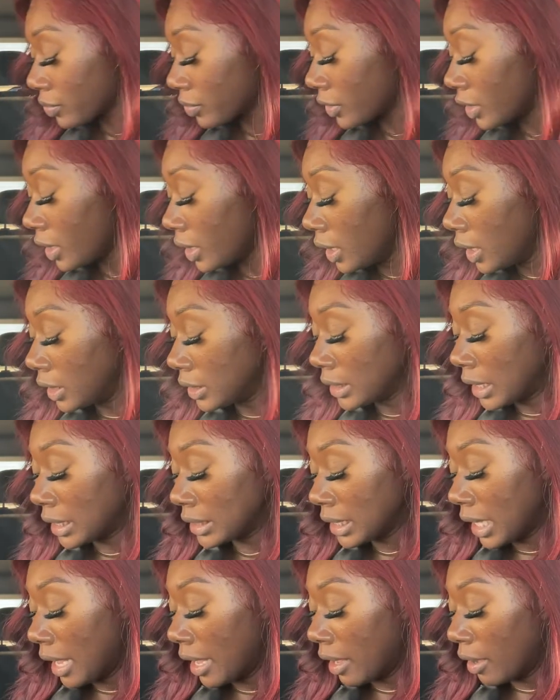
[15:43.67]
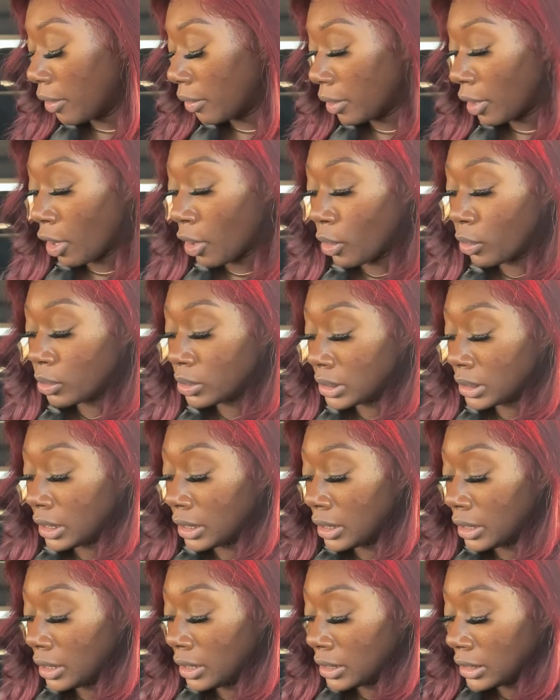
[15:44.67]
because that's how cozy
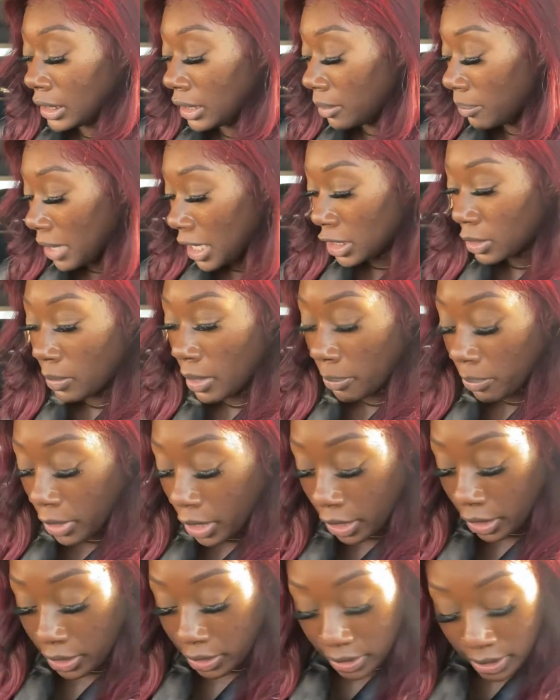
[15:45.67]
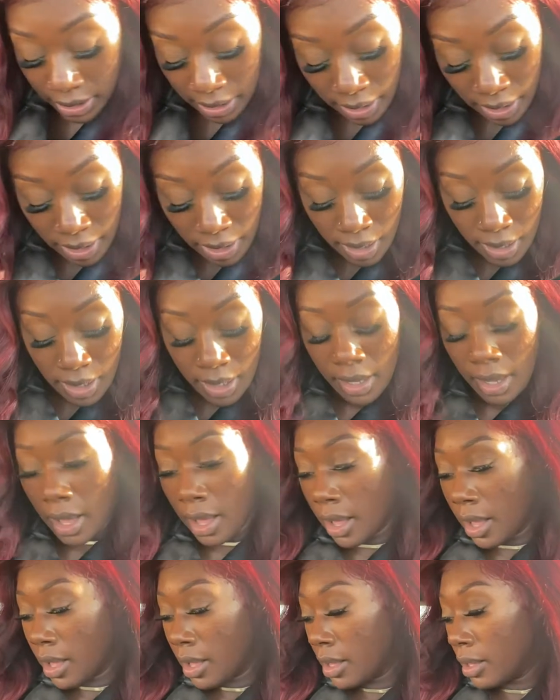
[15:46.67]
it is. And it matched my purse.
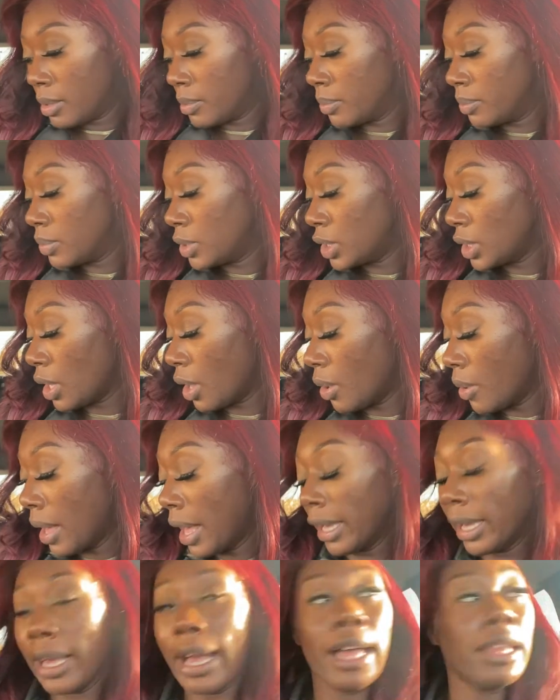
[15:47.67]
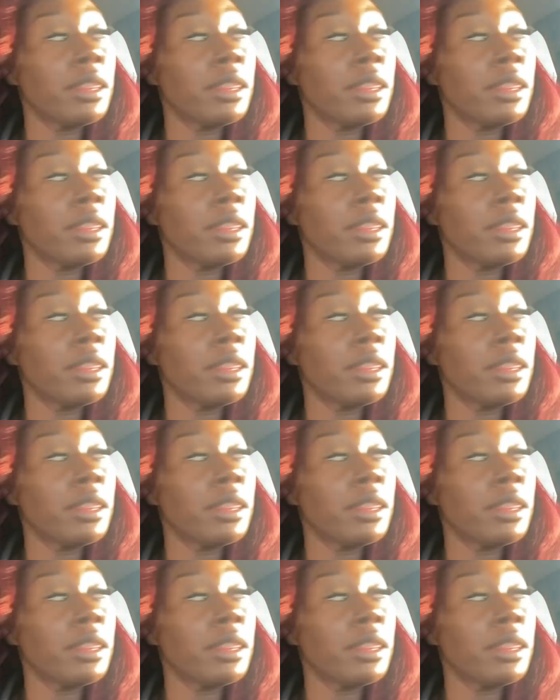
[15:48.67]
Um so I got